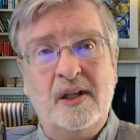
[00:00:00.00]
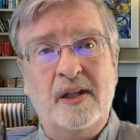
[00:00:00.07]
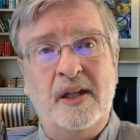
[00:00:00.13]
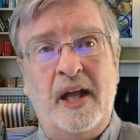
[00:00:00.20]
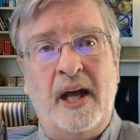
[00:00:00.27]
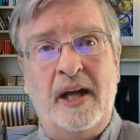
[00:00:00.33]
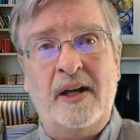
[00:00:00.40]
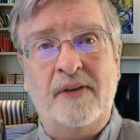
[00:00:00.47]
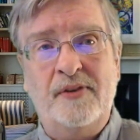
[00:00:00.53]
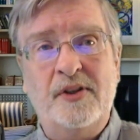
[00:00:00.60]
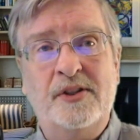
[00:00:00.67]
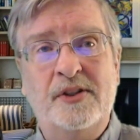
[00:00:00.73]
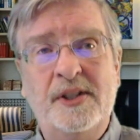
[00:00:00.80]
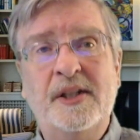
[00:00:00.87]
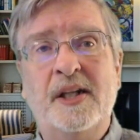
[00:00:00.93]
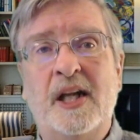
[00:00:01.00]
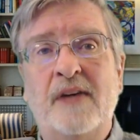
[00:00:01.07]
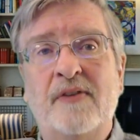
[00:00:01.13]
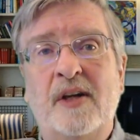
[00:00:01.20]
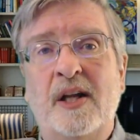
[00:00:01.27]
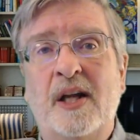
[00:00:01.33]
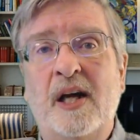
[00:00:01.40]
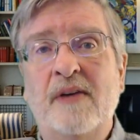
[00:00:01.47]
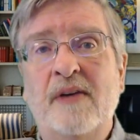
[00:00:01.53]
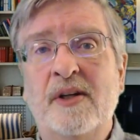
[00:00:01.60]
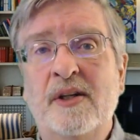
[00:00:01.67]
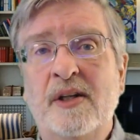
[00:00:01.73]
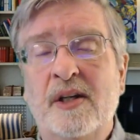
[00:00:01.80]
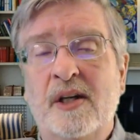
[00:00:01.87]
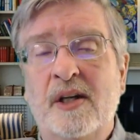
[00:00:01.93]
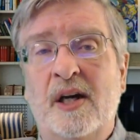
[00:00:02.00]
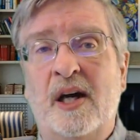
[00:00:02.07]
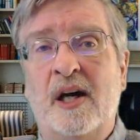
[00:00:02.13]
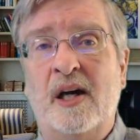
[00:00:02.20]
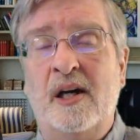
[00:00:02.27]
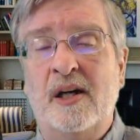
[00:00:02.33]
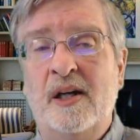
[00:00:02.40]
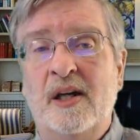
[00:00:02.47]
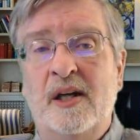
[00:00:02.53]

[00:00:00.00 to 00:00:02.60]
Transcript: That if you see 1111, uh,